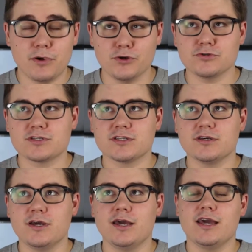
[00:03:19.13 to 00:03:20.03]
boost
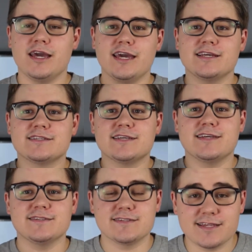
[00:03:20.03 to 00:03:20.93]
is
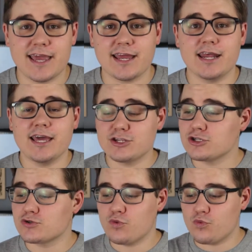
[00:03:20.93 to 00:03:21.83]
insane. It's
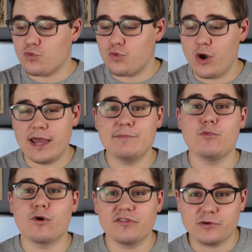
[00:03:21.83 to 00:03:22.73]
just way
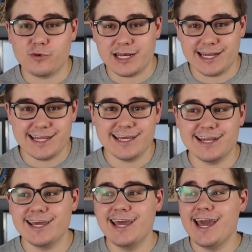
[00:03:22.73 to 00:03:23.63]
more than we
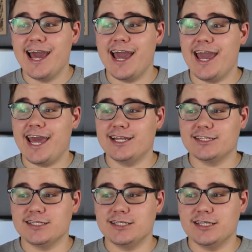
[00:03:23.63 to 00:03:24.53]
needed,
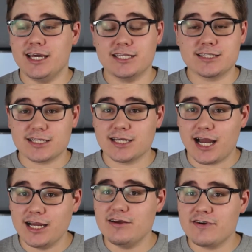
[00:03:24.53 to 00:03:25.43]
and it's
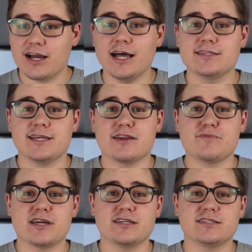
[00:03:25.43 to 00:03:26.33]
kind of a godsend,
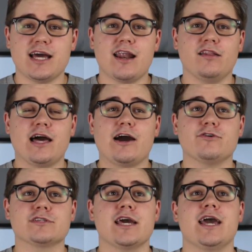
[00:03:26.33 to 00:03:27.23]
because that
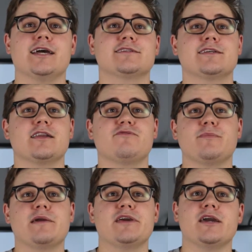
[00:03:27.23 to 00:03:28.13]
allows, instead of
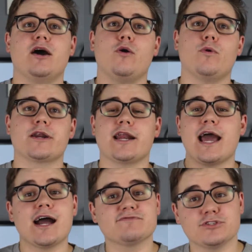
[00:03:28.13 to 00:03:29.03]
maybe a
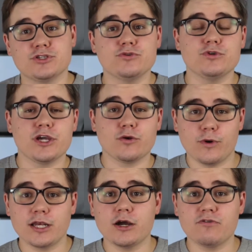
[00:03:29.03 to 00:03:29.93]
1.5 to 2 year
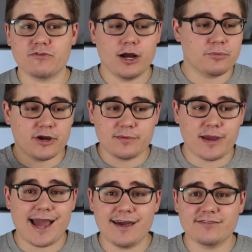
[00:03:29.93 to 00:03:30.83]
window for upgrade
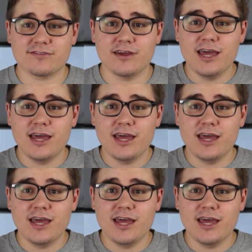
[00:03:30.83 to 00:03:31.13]
paths,